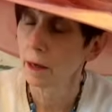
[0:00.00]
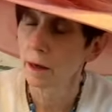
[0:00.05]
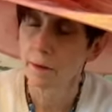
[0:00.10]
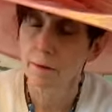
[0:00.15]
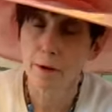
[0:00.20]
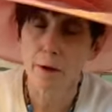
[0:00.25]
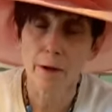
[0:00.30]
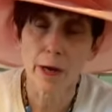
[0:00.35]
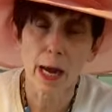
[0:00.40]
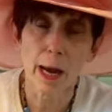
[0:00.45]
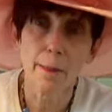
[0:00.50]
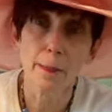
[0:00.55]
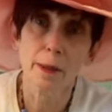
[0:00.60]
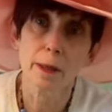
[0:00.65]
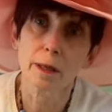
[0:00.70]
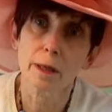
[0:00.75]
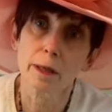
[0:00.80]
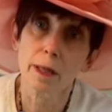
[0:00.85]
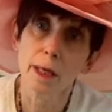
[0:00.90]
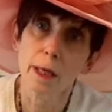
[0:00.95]
very happy to
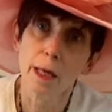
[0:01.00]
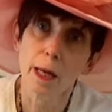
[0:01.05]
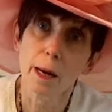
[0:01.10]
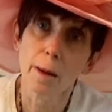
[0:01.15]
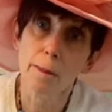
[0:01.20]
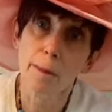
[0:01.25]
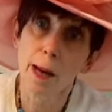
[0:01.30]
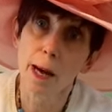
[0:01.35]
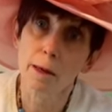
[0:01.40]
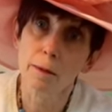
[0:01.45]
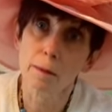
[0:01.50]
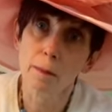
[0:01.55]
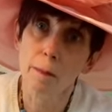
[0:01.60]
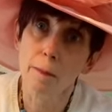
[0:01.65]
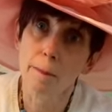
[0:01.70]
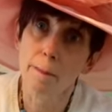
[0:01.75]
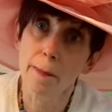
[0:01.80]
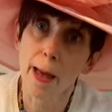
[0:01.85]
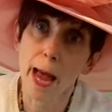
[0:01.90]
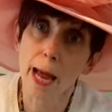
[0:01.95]
think about
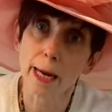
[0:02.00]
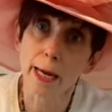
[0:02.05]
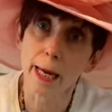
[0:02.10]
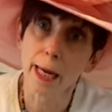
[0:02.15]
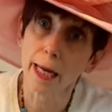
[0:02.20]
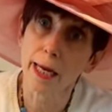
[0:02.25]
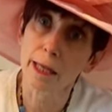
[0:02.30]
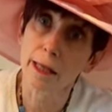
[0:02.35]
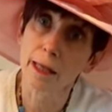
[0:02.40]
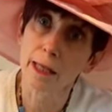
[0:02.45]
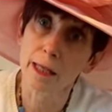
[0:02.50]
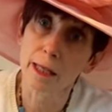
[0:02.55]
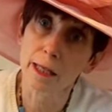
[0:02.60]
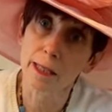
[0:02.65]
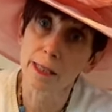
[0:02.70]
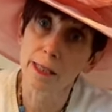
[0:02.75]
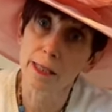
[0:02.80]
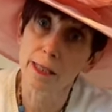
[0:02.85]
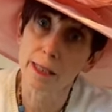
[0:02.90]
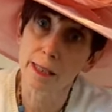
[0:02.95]
back in the
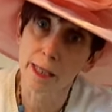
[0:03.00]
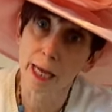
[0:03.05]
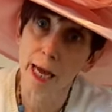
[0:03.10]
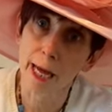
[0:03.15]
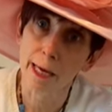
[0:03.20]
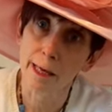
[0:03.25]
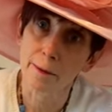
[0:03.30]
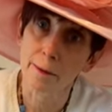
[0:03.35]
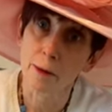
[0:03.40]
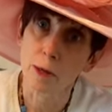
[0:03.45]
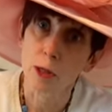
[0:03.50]
day.